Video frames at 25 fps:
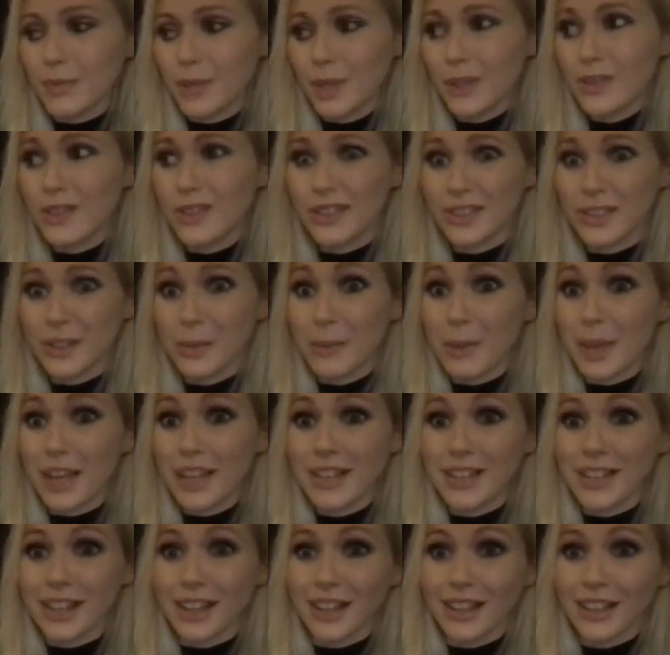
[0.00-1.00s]
just
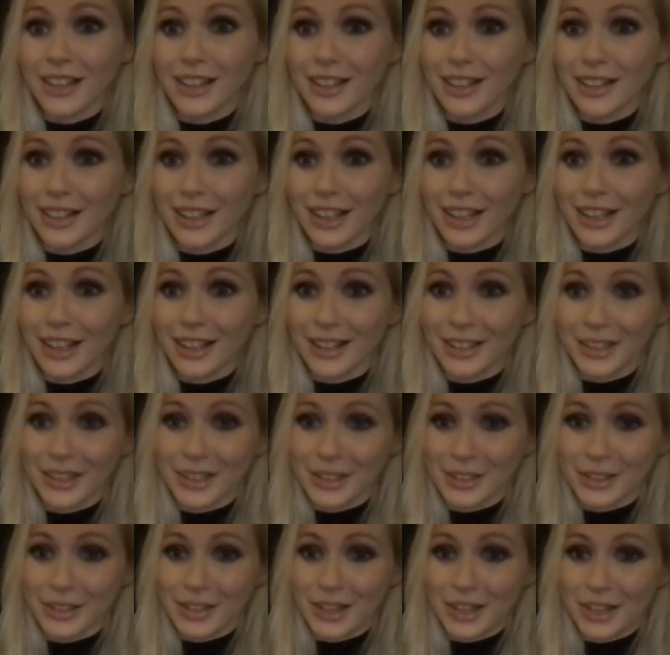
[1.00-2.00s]
amazing. Like
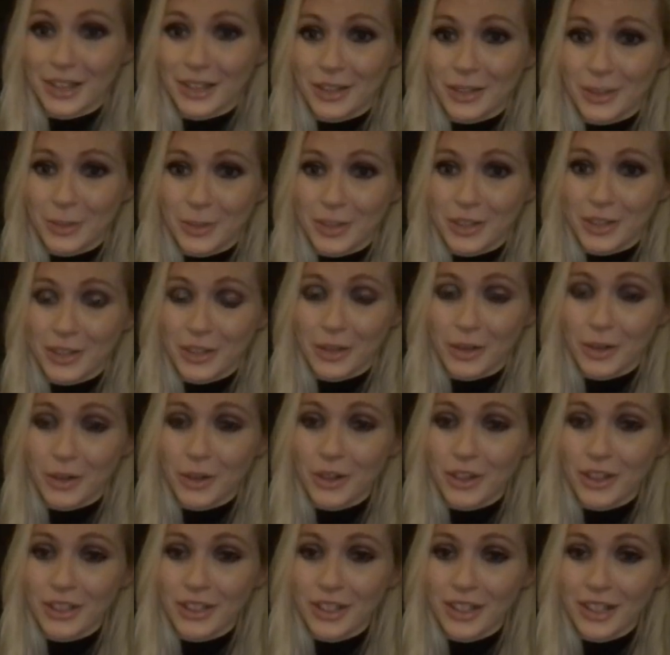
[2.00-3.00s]
it's just been so
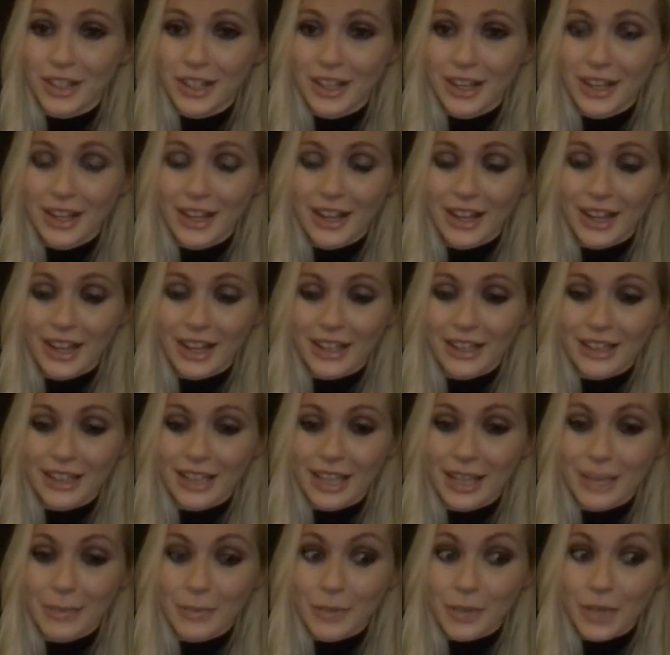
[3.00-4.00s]
good, and
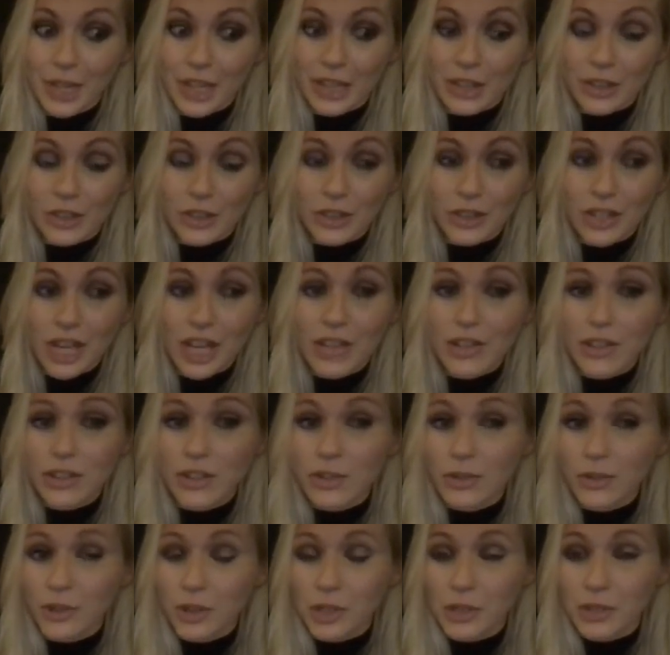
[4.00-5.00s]
it just changes
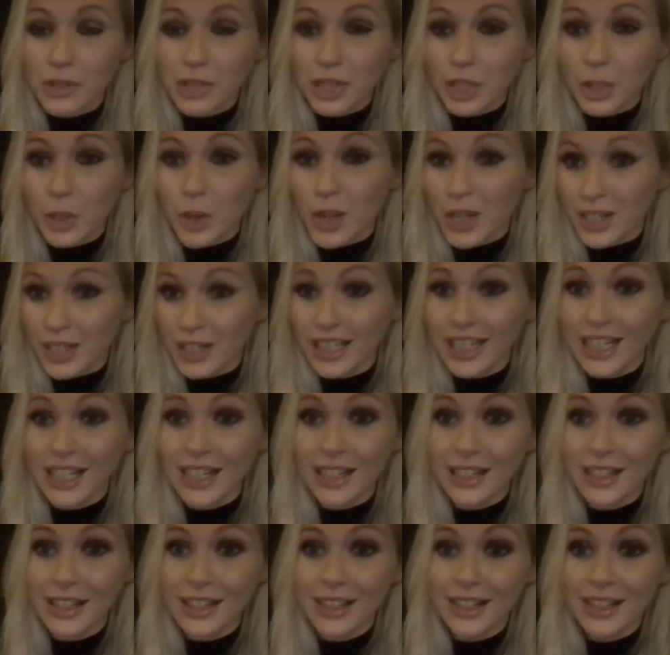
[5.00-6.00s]
your voice really quickly,
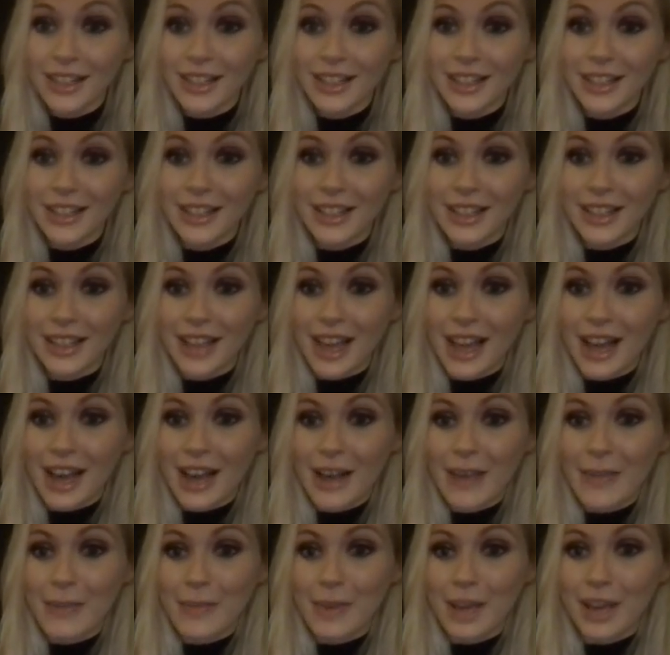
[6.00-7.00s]

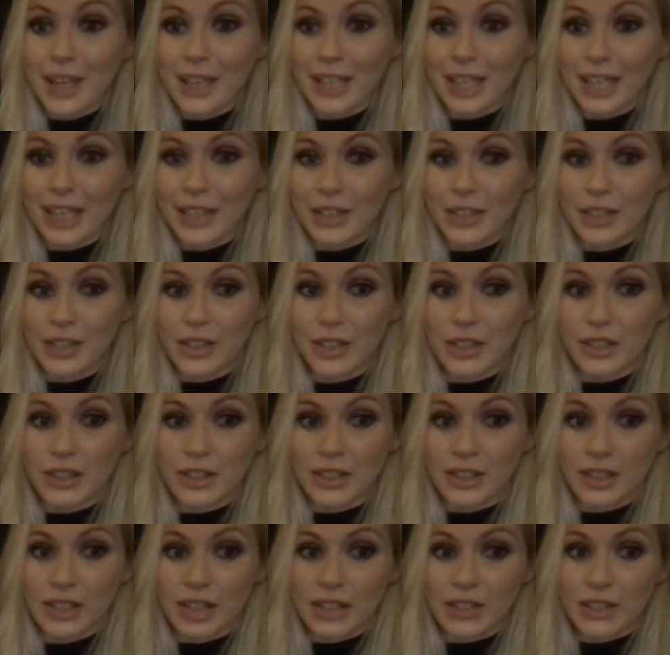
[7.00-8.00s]
and gets you to
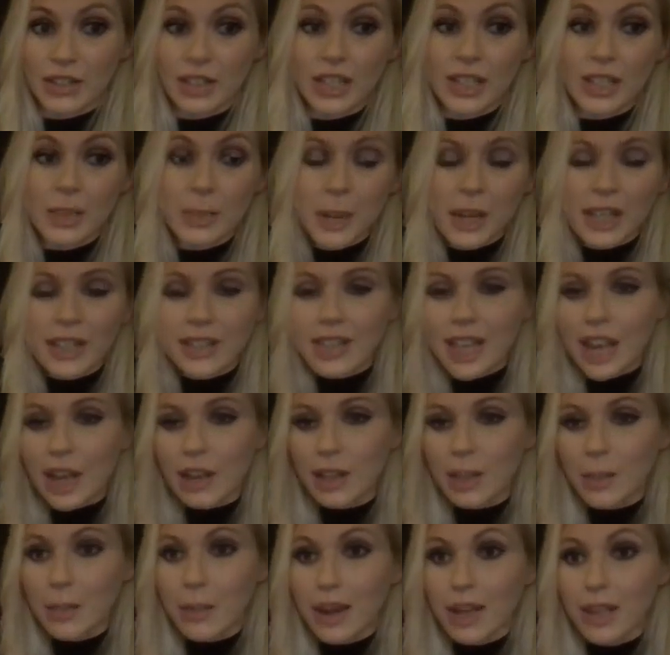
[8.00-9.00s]
understand it. It depends how
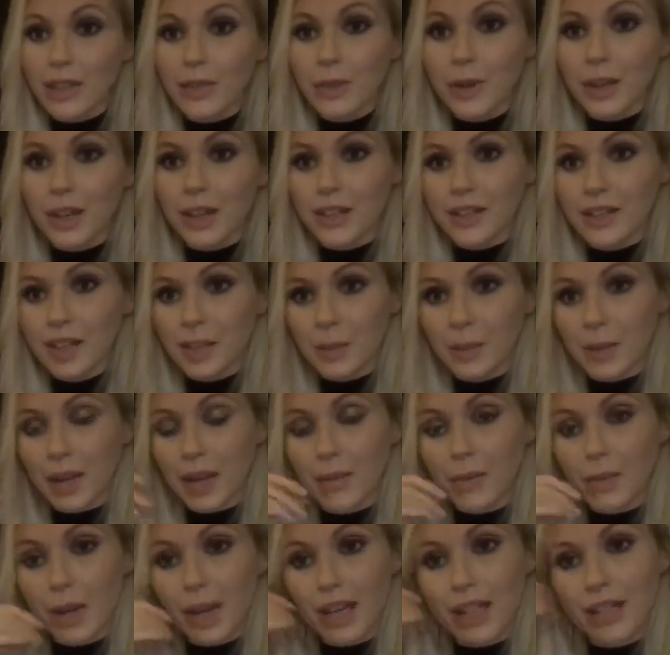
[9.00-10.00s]
your mind works. Like my
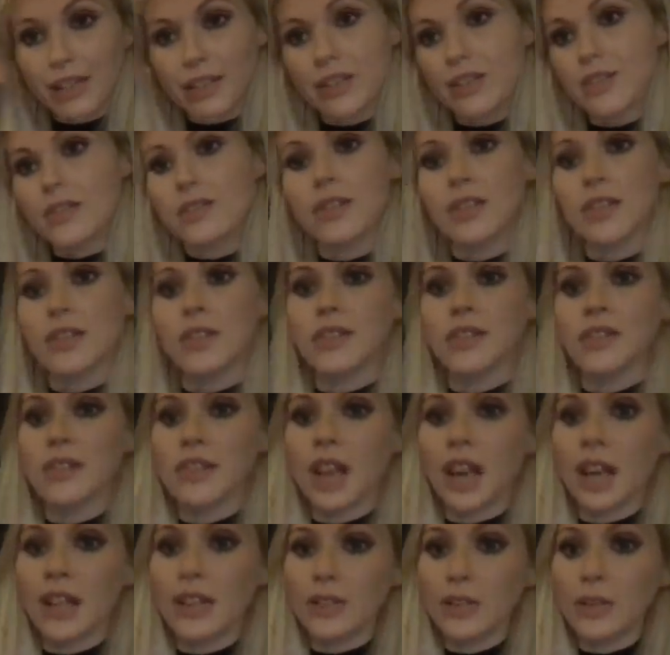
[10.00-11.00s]
mind does.
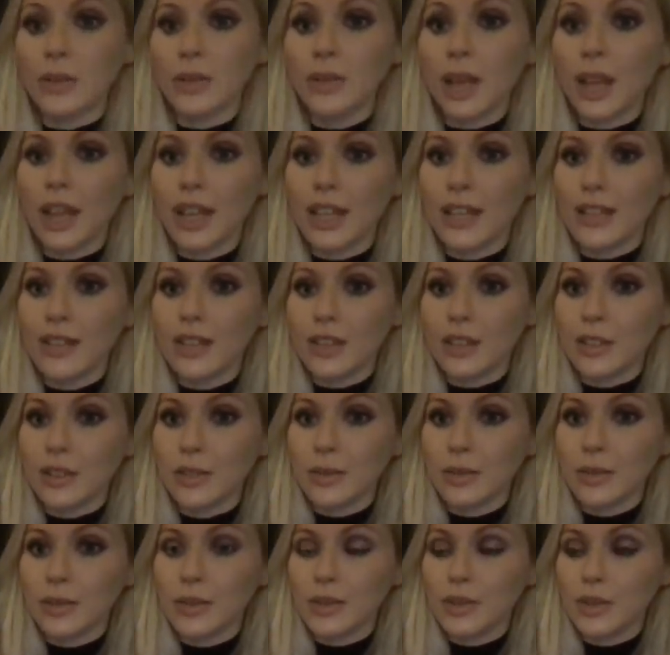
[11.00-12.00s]
I do like
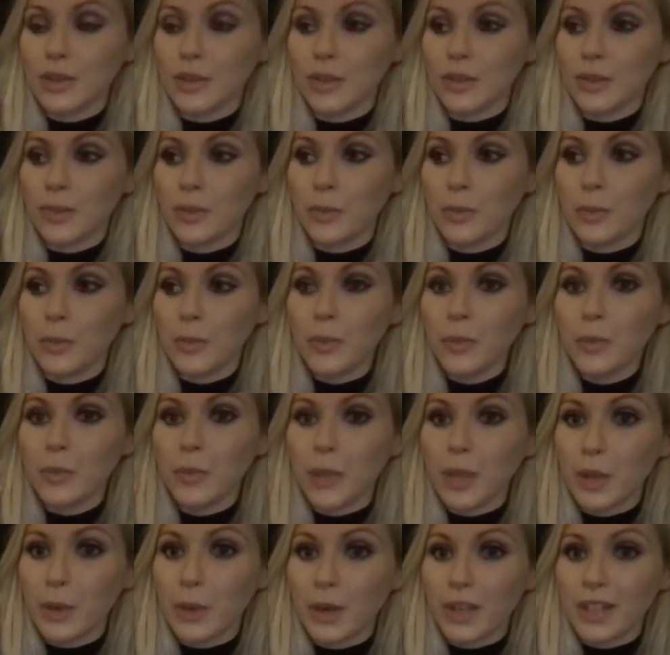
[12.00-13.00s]
to sort of
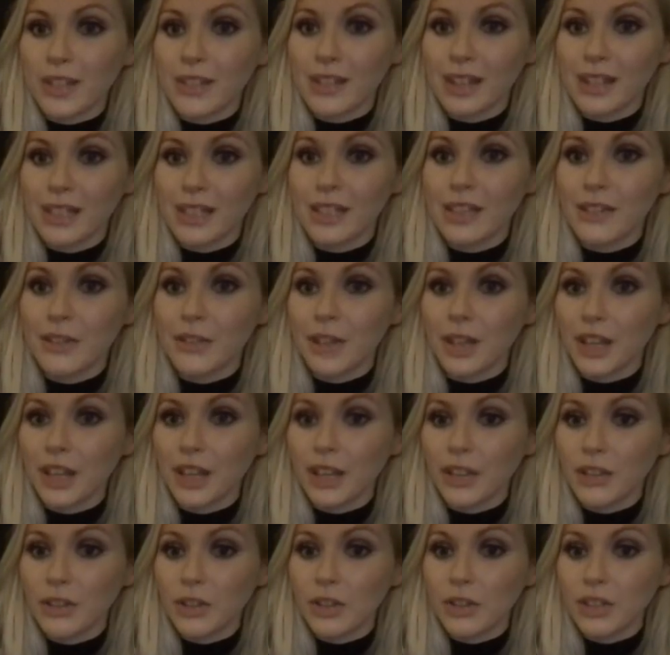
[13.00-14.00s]
be quite scientific
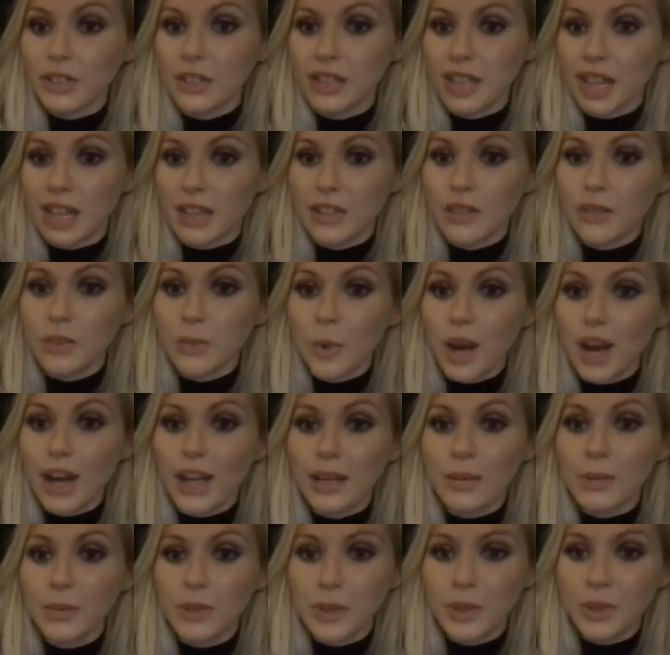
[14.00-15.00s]
and understand why
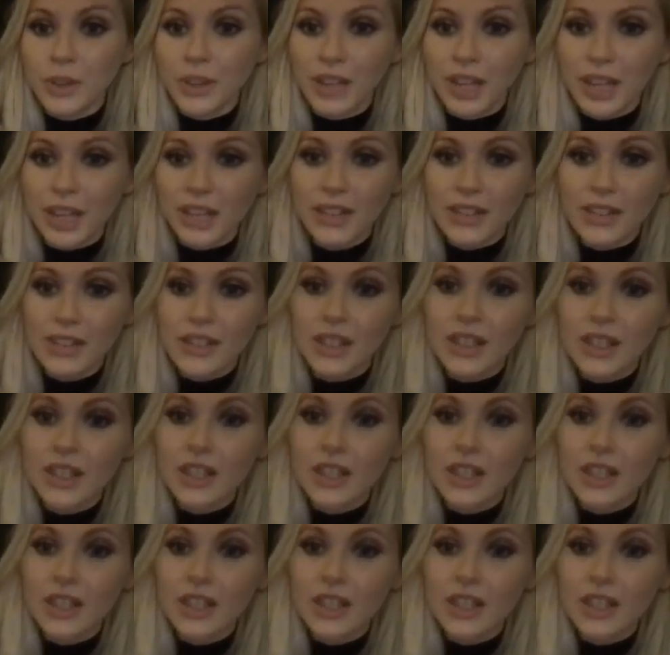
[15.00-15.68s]
I'm doing things.